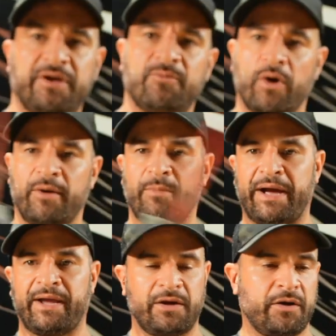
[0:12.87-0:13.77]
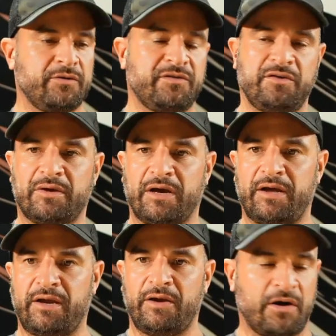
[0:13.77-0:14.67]
one of my go-to
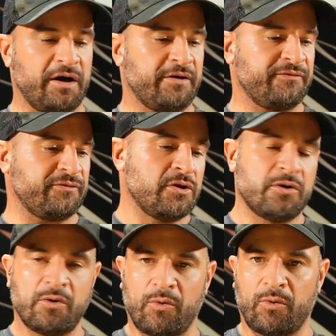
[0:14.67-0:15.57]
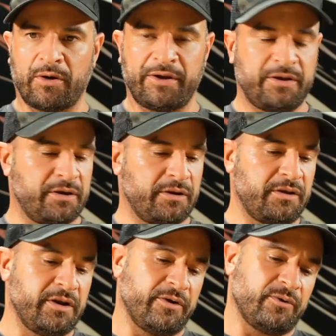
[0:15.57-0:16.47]
cutting off or
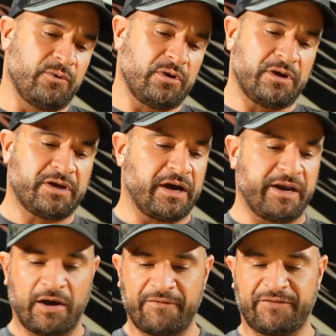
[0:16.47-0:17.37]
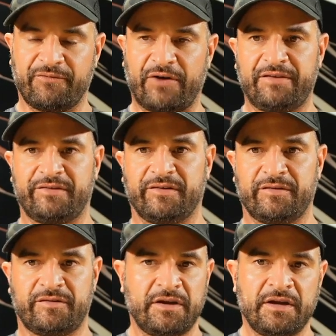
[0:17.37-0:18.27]
cutting off
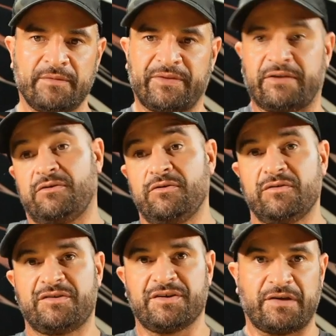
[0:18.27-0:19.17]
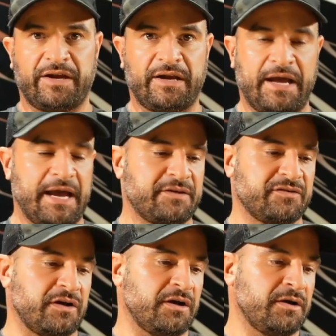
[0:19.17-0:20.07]
devices that's used just like a
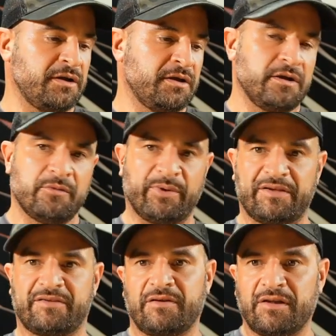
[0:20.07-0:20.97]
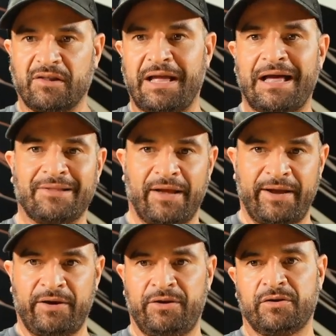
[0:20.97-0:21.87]
hacksaw, but it's a lot
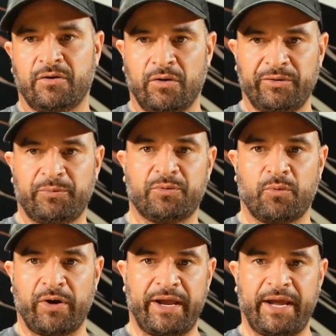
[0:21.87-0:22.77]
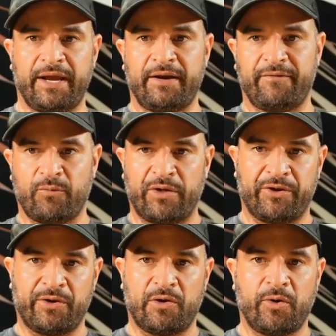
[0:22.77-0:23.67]
lighter. You could hold it with one hand, whether
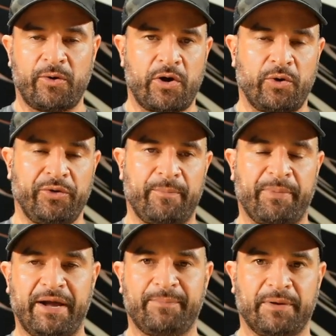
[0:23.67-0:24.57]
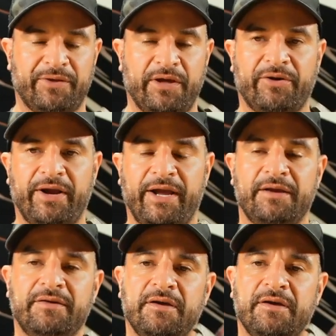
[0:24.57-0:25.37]
you're holding a pipe on the other hand,